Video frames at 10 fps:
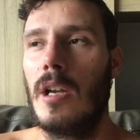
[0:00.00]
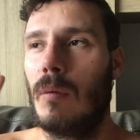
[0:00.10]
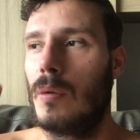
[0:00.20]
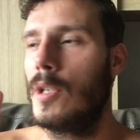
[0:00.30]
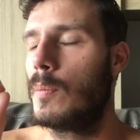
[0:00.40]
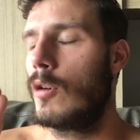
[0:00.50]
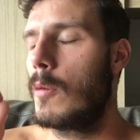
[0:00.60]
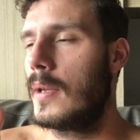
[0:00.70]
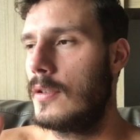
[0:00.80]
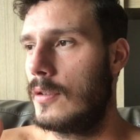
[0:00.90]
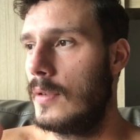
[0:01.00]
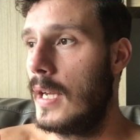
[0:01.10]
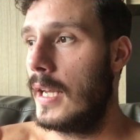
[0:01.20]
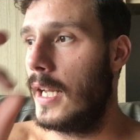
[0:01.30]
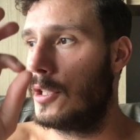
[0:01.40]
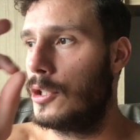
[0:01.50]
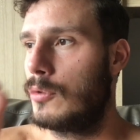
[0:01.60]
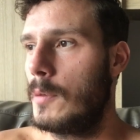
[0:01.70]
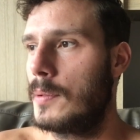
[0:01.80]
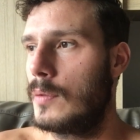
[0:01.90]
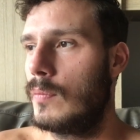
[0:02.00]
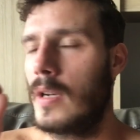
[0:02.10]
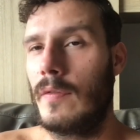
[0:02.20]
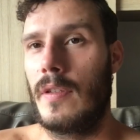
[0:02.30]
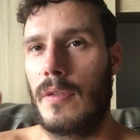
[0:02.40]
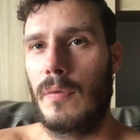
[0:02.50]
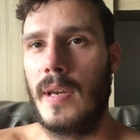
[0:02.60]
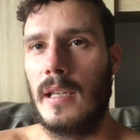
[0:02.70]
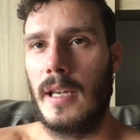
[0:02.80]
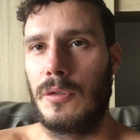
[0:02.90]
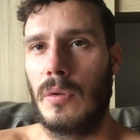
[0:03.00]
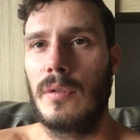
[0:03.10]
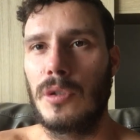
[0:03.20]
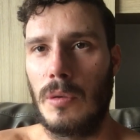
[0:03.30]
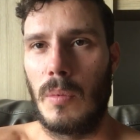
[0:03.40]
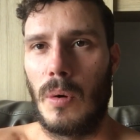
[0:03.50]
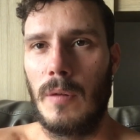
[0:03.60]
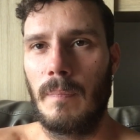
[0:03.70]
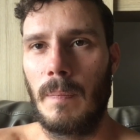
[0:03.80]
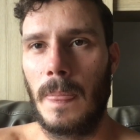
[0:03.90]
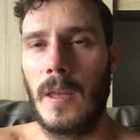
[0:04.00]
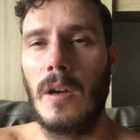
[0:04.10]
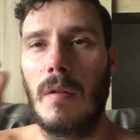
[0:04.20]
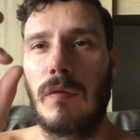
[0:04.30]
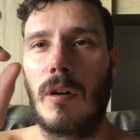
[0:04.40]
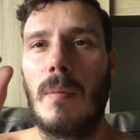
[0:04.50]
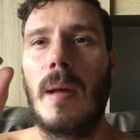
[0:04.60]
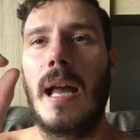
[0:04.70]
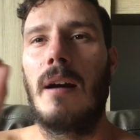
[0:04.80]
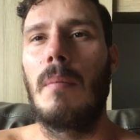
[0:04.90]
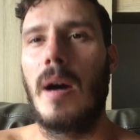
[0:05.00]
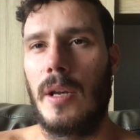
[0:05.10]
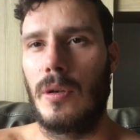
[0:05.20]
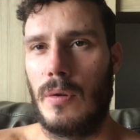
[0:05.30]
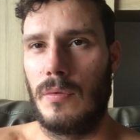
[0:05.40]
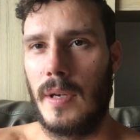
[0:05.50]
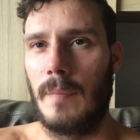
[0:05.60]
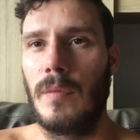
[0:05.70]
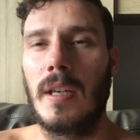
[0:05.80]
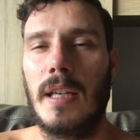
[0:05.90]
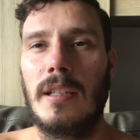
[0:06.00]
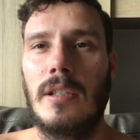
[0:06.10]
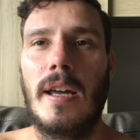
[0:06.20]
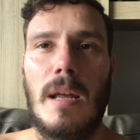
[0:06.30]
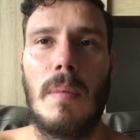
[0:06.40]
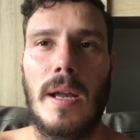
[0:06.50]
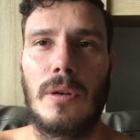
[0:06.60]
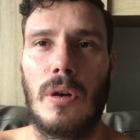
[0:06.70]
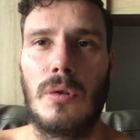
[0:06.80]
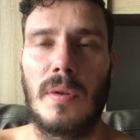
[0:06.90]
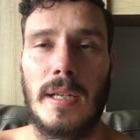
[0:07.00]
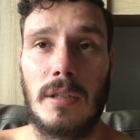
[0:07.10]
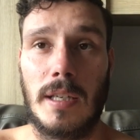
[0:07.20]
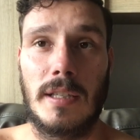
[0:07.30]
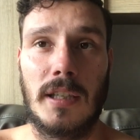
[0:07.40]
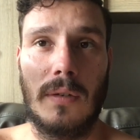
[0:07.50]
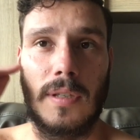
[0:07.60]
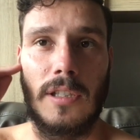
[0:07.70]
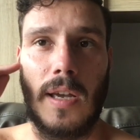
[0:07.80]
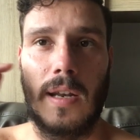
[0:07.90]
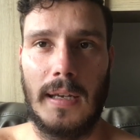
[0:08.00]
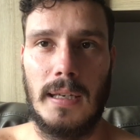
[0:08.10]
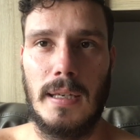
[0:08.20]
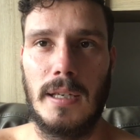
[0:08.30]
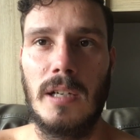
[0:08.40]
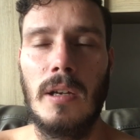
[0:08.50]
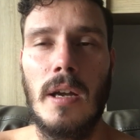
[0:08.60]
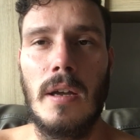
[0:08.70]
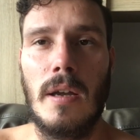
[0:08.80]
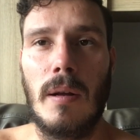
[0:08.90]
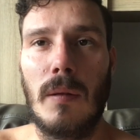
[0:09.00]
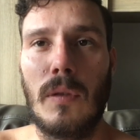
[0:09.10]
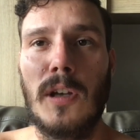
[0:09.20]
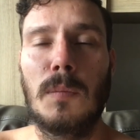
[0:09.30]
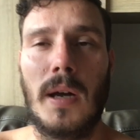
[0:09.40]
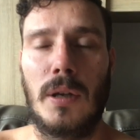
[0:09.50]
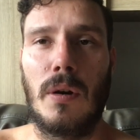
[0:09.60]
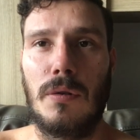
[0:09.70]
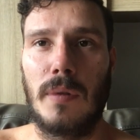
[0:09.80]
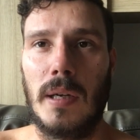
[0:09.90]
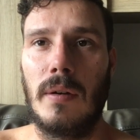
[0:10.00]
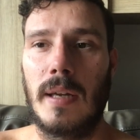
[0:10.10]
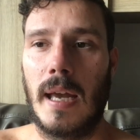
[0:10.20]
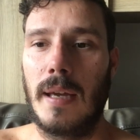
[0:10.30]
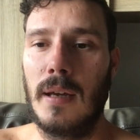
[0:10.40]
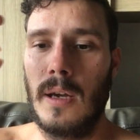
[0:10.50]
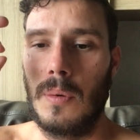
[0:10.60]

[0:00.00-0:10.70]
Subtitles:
Well, what does bromine do? It strips one of the 3 electrons or more from our mitochondria. Inside our mitochondria, inside the cells inside our inner ear, those mitochondria, okay,